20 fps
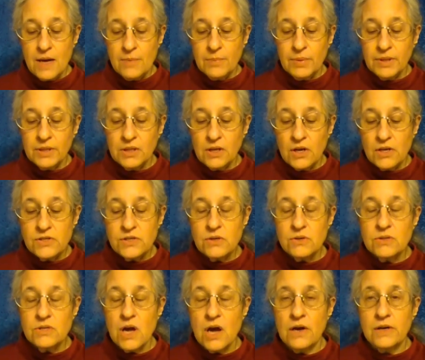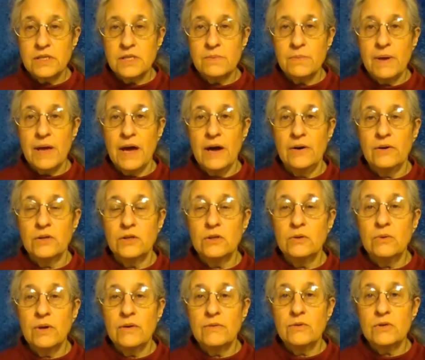but it also talks about
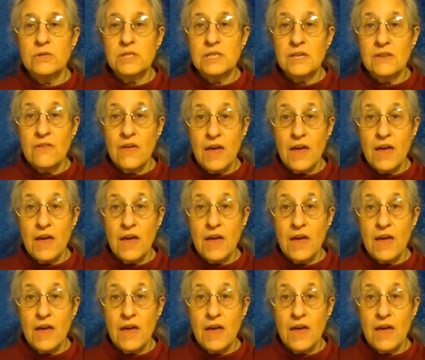whoever is in